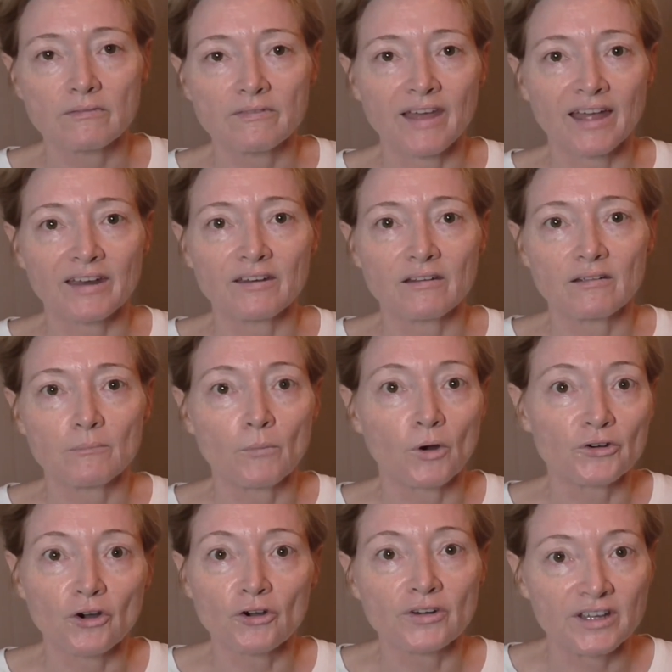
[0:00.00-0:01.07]
that my
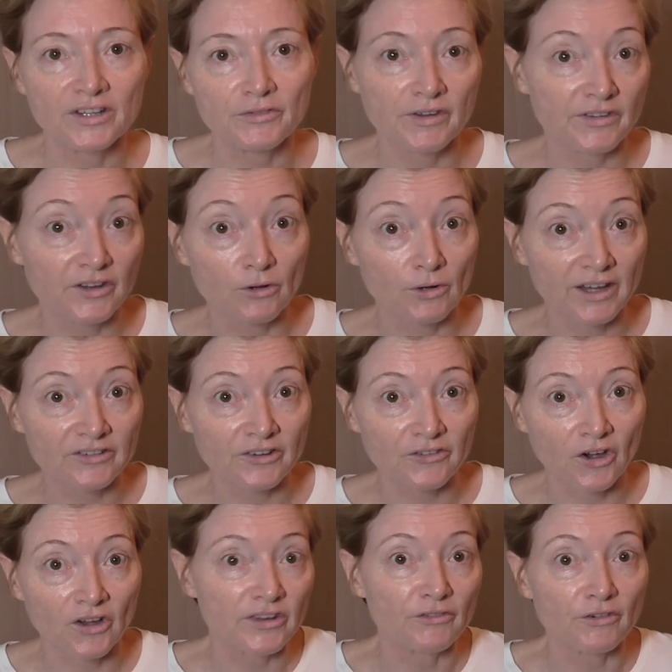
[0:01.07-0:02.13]
dog needs physical
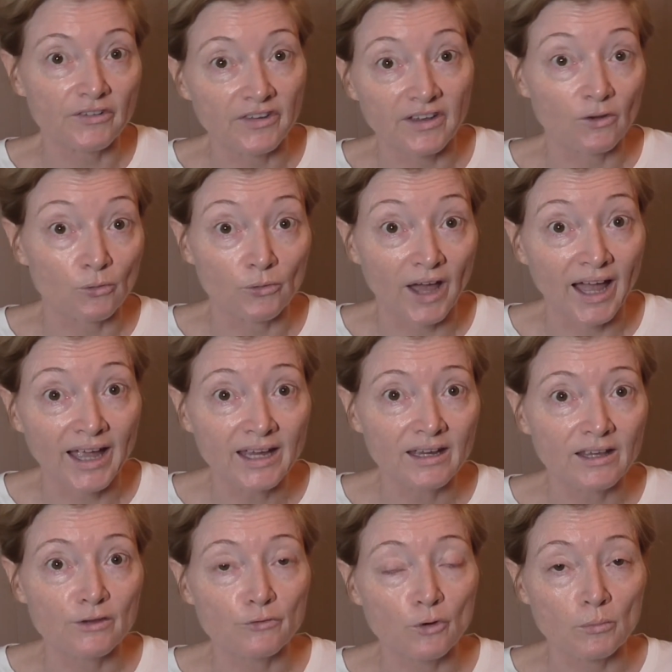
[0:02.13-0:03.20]
exercise every single day
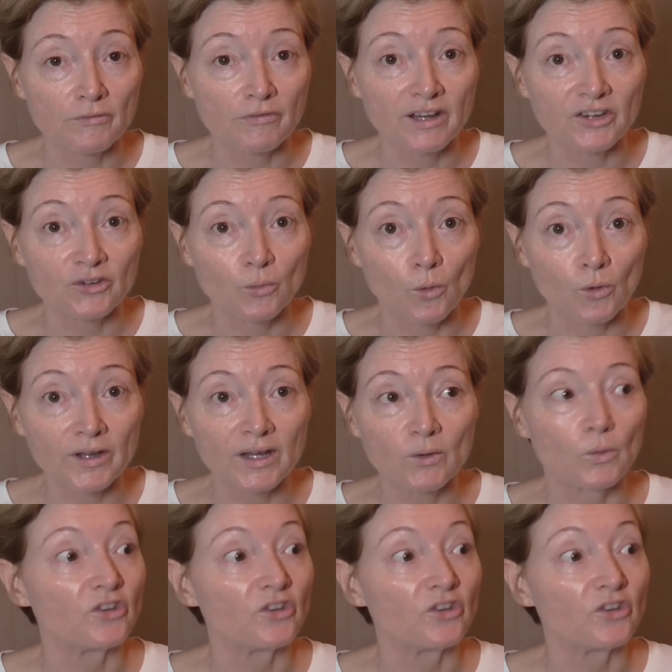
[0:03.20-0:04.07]
in the form of leash walking,